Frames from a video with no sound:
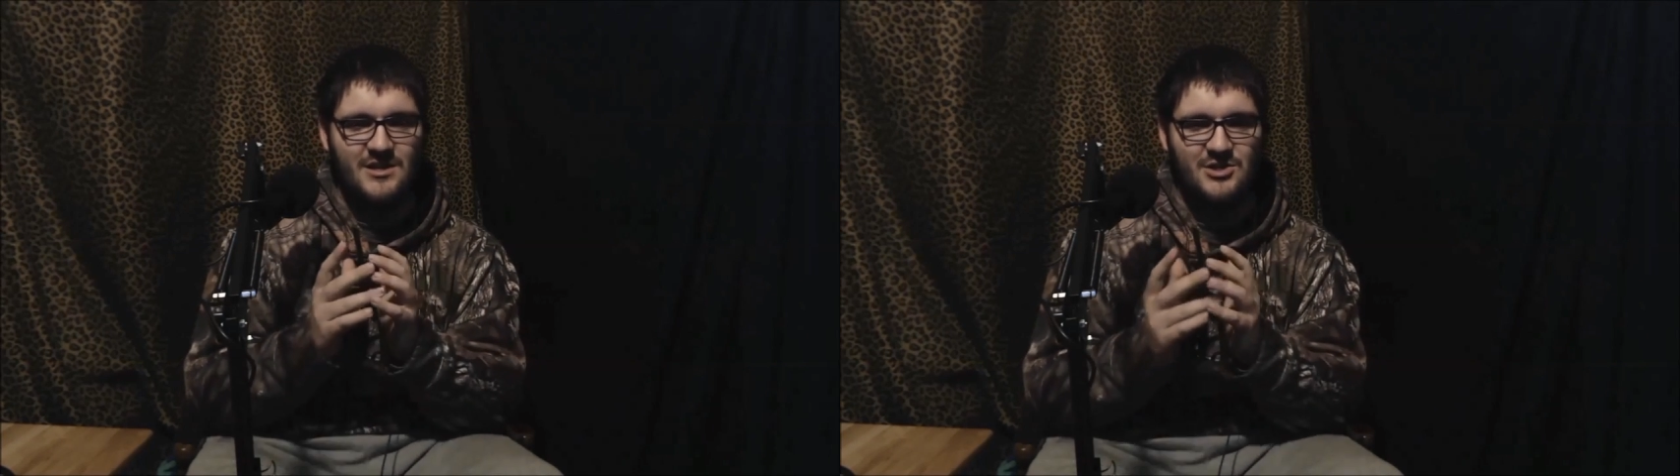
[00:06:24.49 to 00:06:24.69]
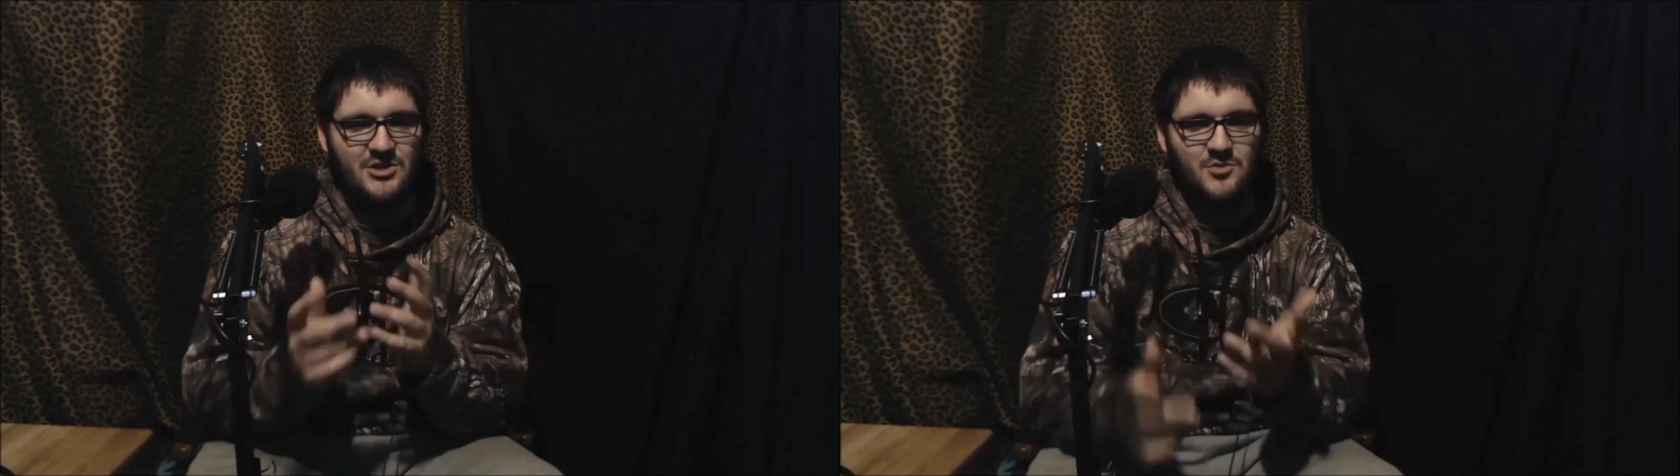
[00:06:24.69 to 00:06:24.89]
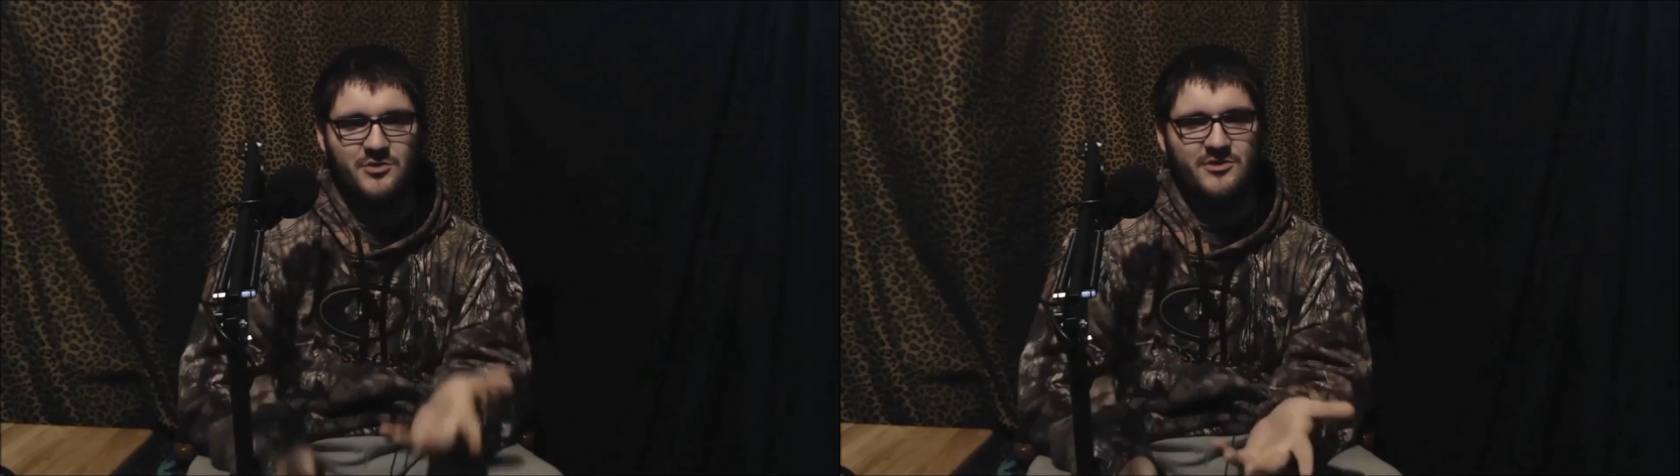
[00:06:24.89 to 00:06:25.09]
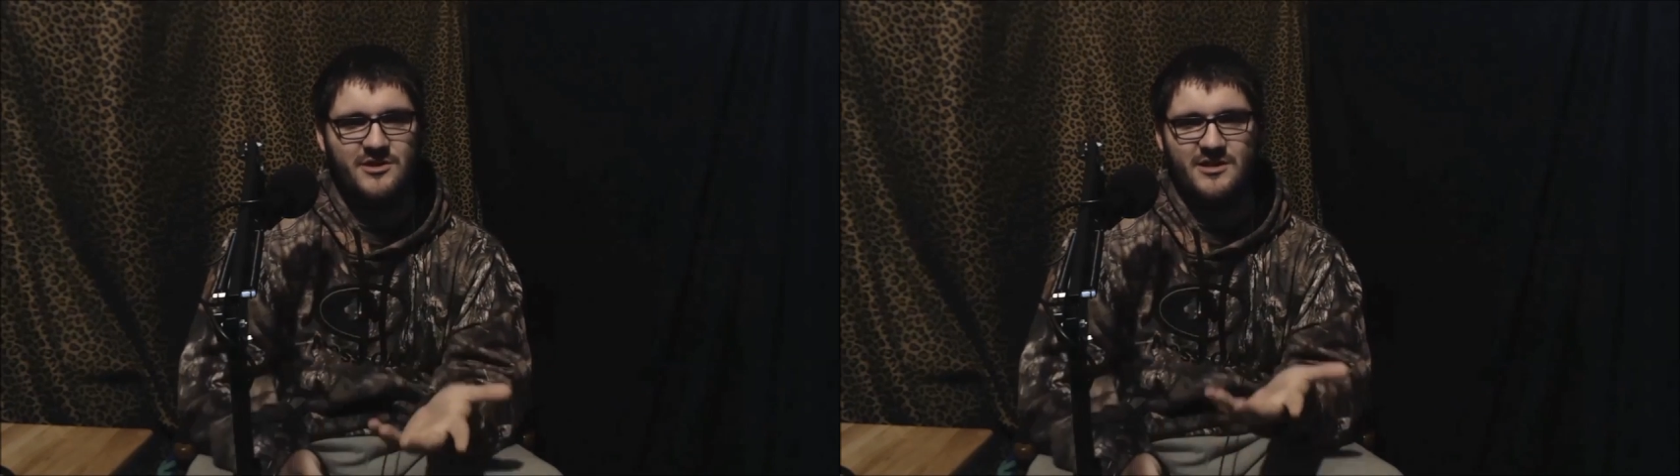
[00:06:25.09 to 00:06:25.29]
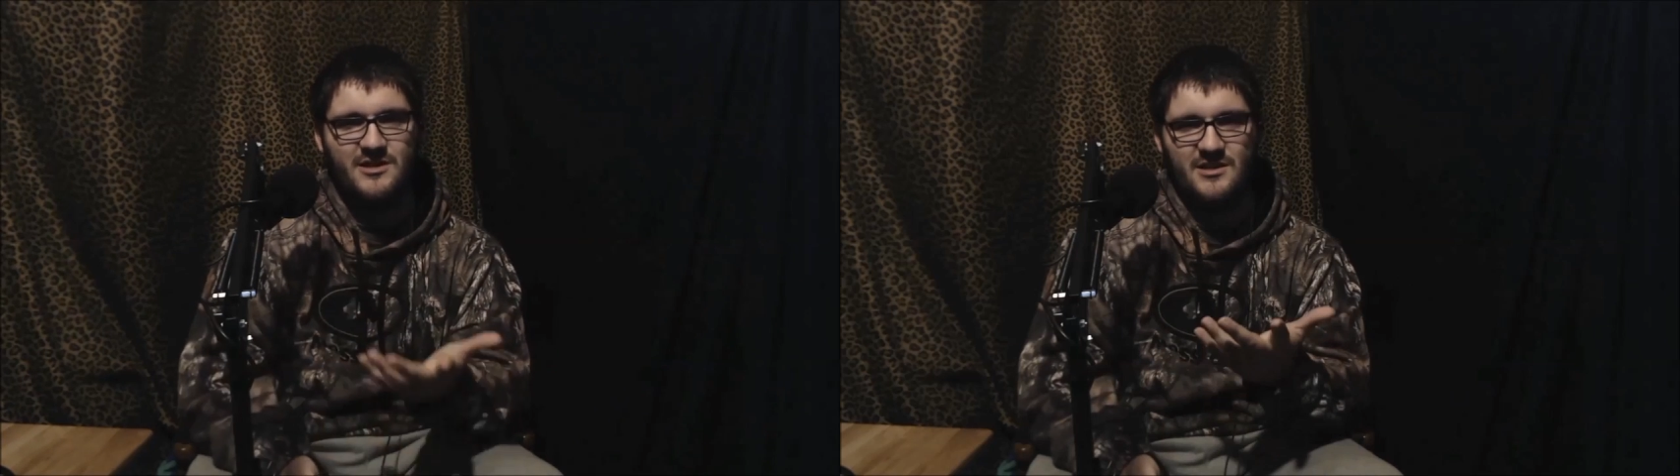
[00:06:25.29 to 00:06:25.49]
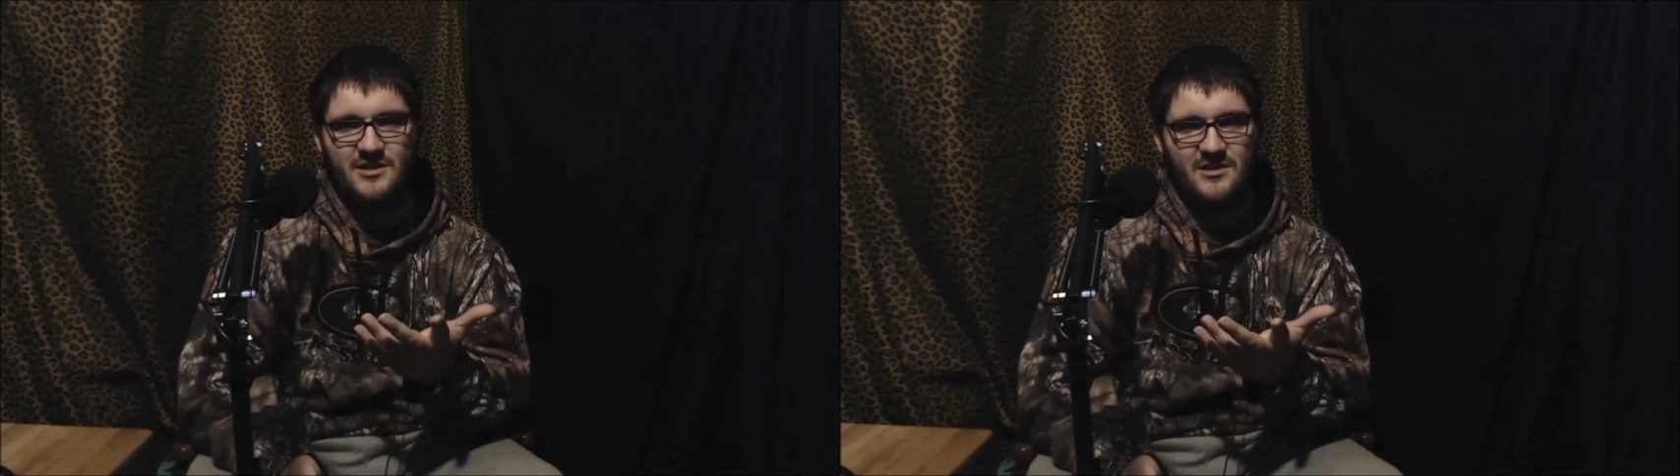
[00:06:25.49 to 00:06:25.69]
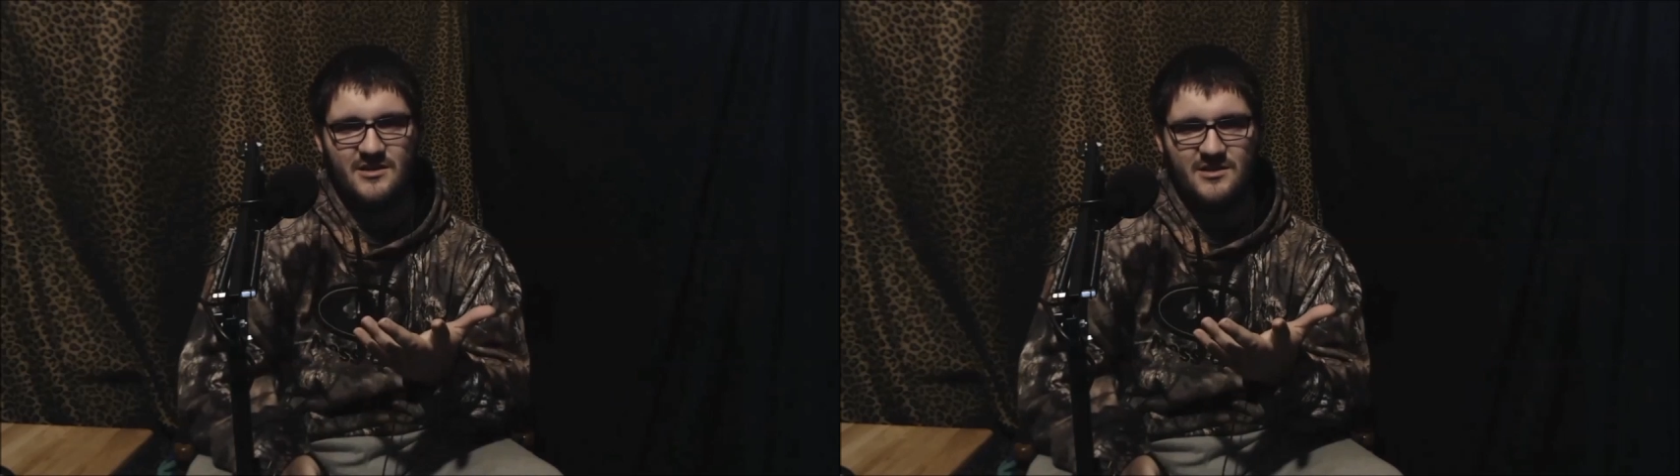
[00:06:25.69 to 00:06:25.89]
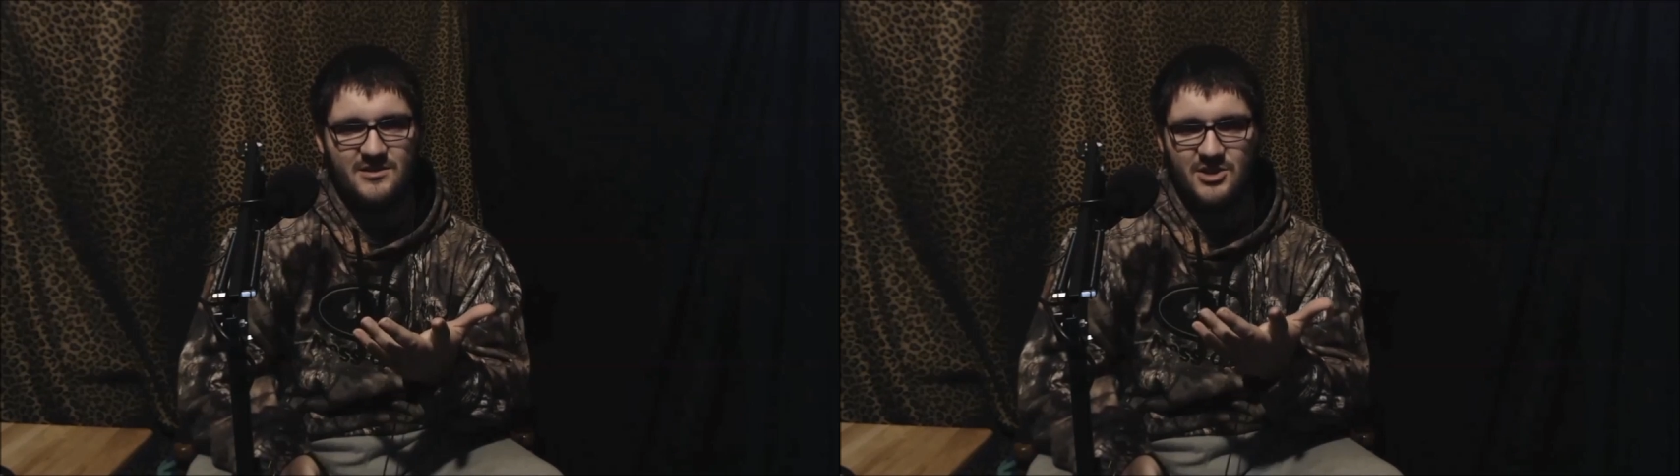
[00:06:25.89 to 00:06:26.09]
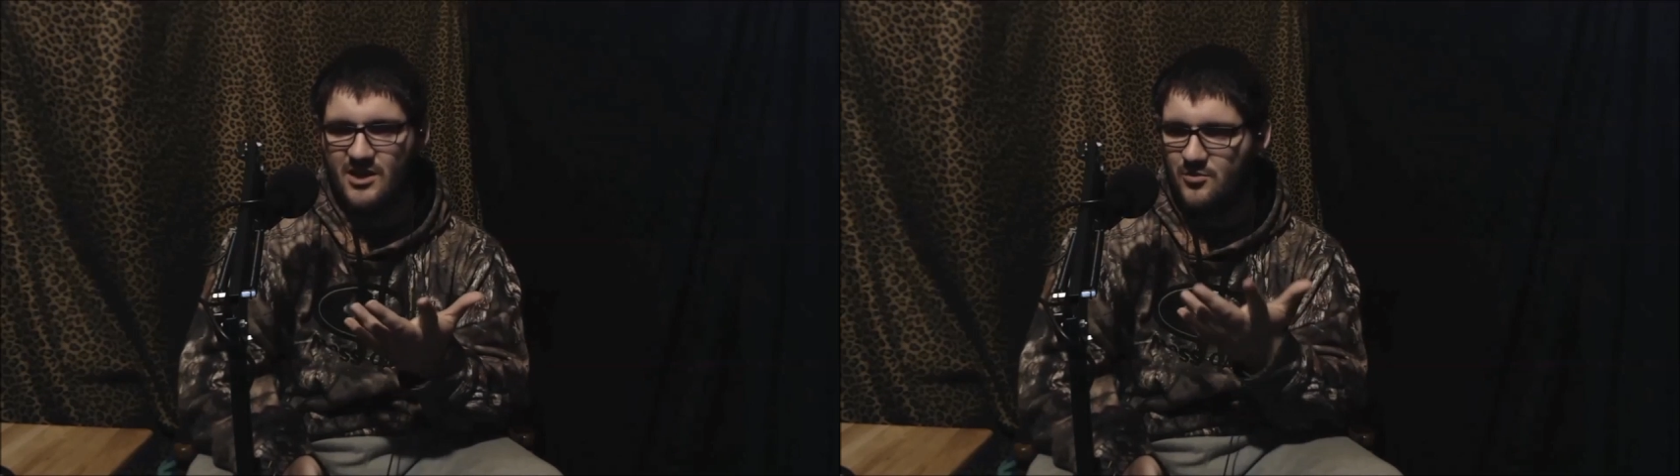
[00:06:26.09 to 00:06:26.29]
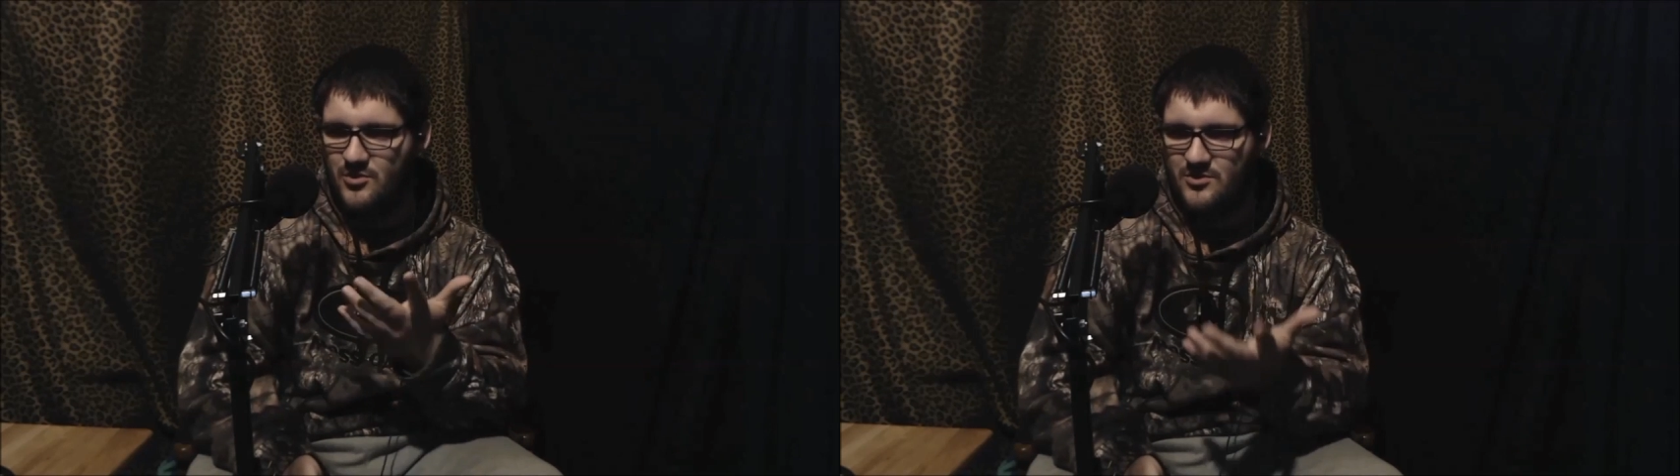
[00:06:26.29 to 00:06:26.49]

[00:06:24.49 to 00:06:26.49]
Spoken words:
She's wondering, John,